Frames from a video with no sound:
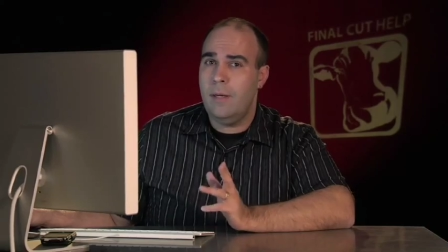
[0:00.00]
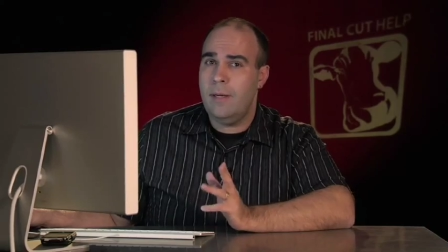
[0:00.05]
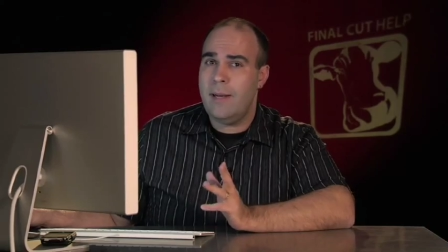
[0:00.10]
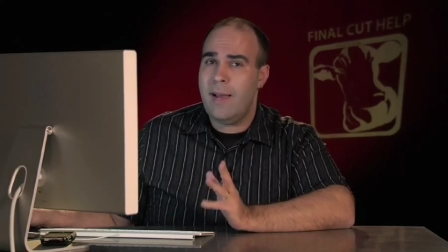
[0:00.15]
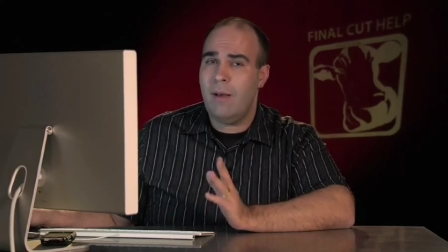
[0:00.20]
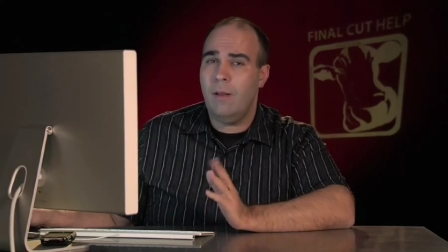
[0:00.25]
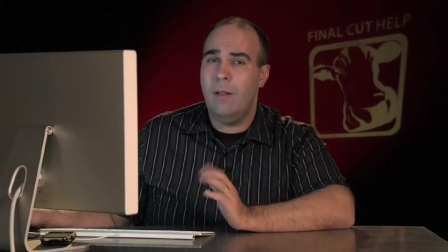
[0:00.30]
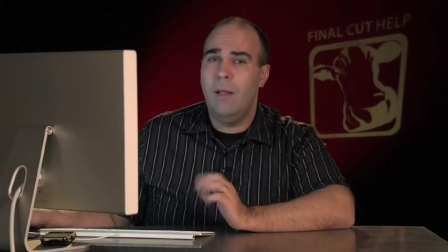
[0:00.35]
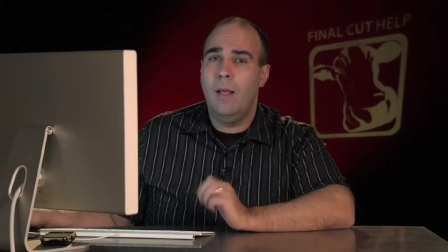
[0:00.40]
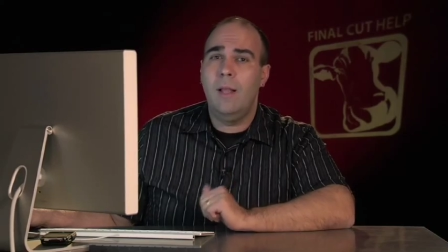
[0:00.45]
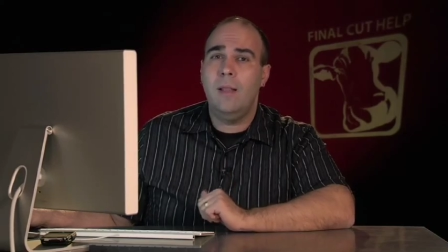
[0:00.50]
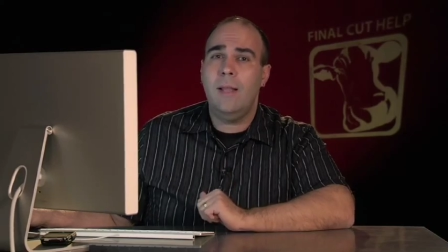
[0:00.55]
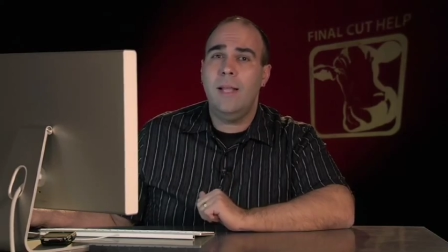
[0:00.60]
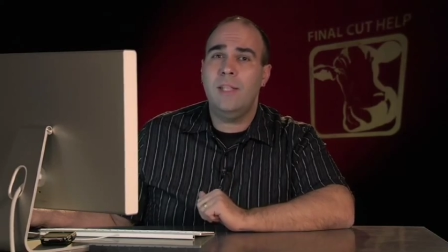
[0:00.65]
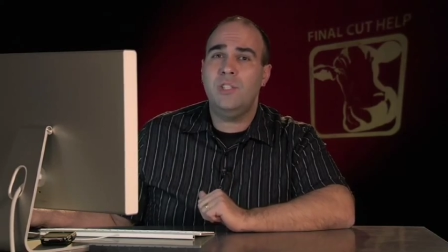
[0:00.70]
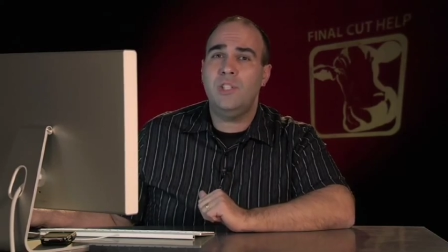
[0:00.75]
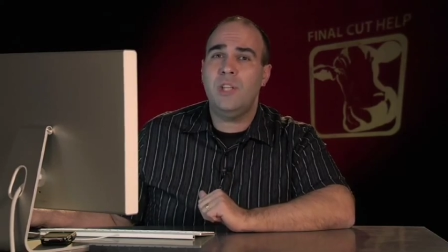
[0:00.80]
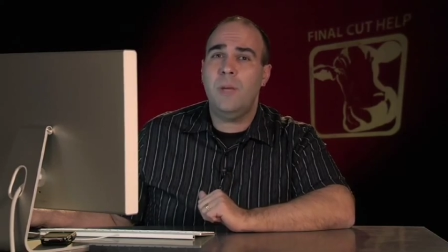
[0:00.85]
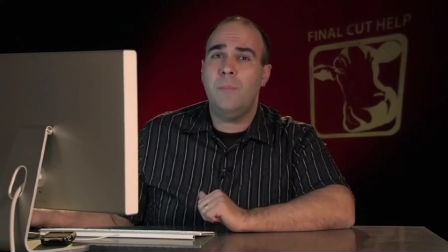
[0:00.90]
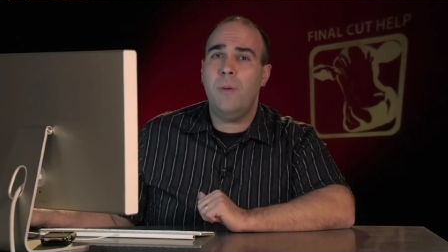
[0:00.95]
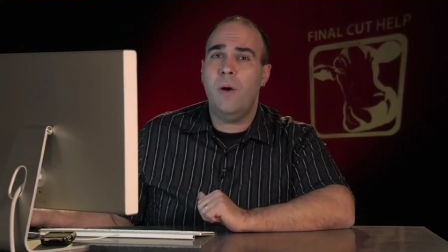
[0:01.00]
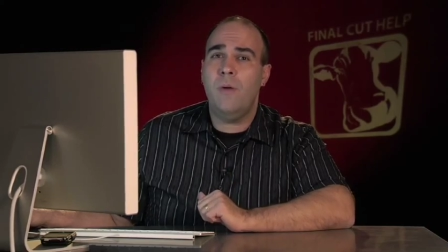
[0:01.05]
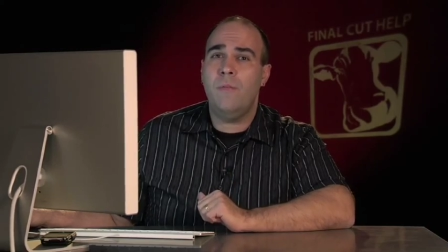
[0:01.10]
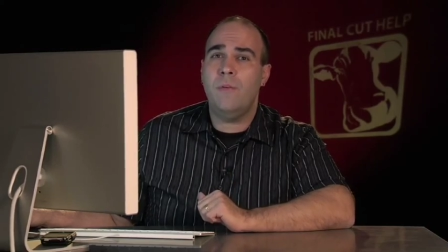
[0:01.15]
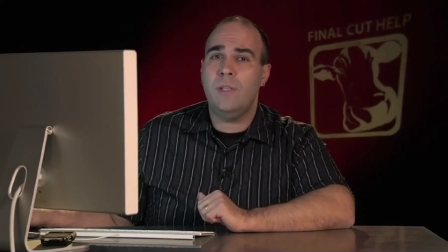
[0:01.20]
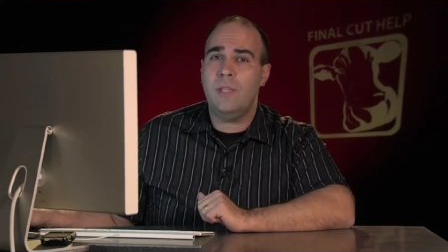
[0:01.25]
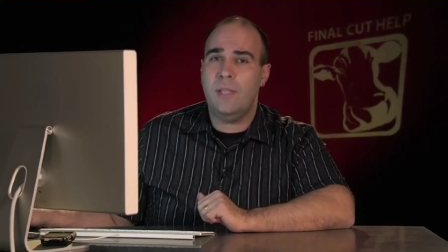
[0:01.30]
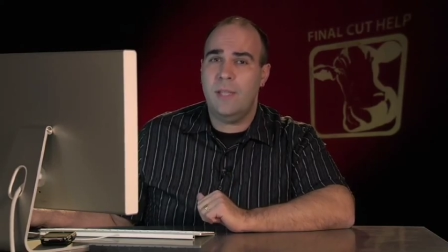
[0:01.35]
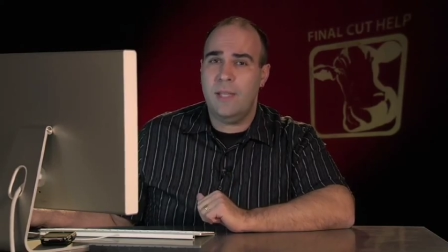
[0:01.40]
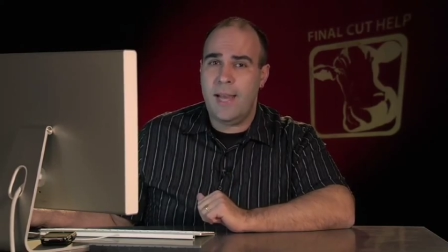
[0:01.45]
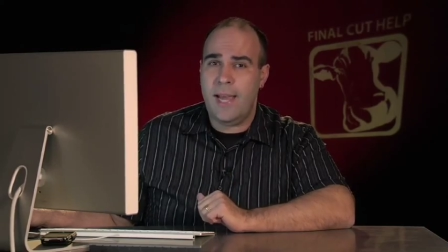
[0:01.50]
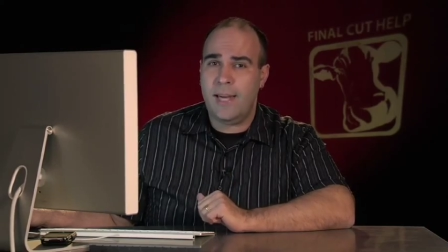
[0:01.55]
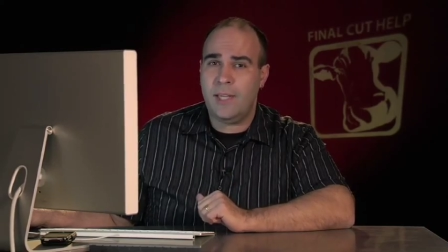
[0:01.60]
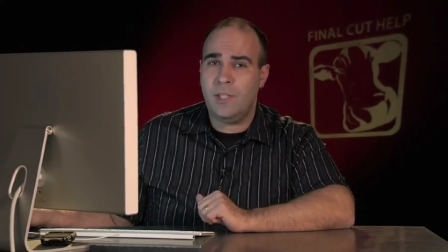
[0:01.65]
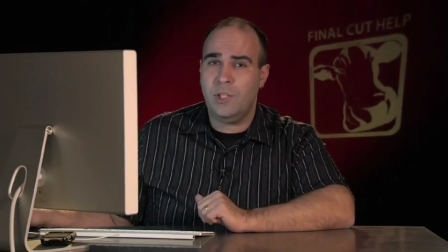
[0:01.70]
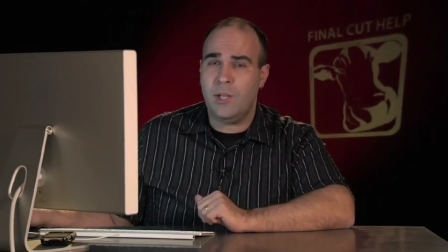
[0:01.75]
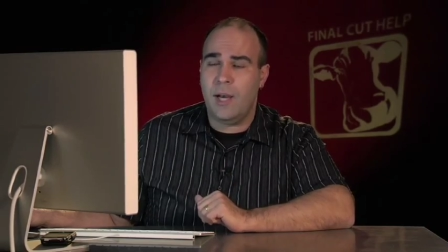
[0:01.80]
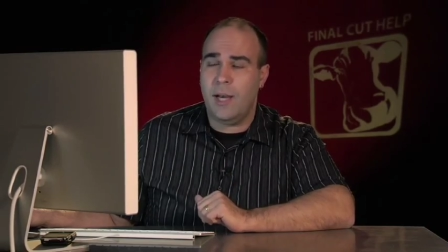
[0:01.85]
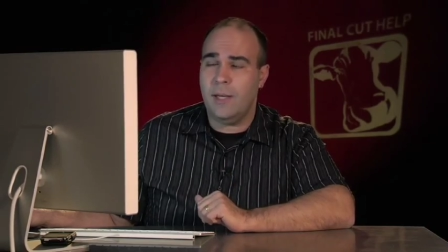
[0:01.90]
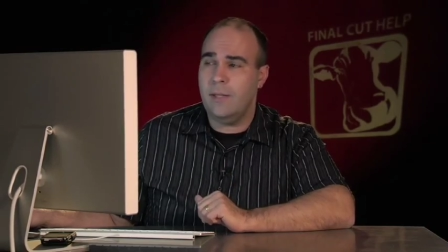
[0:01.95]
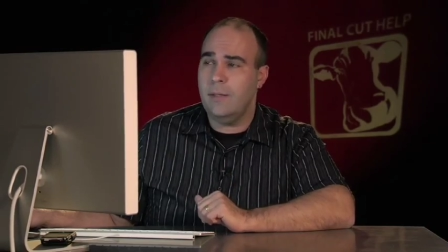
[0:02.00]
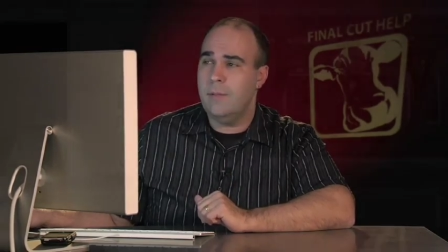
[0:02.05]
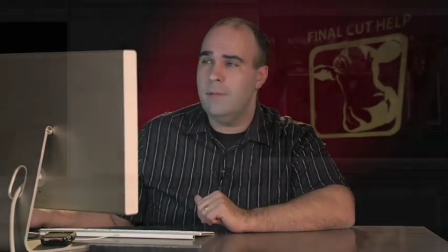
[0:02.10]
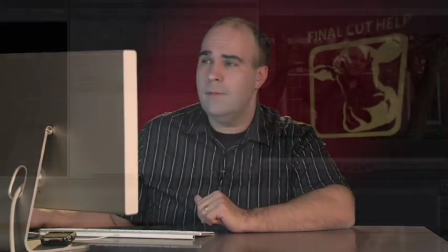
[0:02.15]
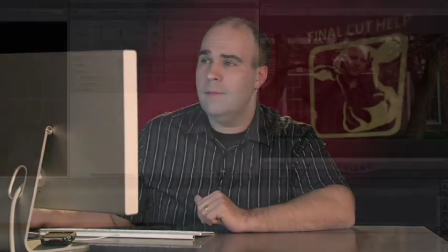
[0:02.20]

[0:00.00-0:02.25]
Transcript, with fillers: Now, let's jump over to the next shot.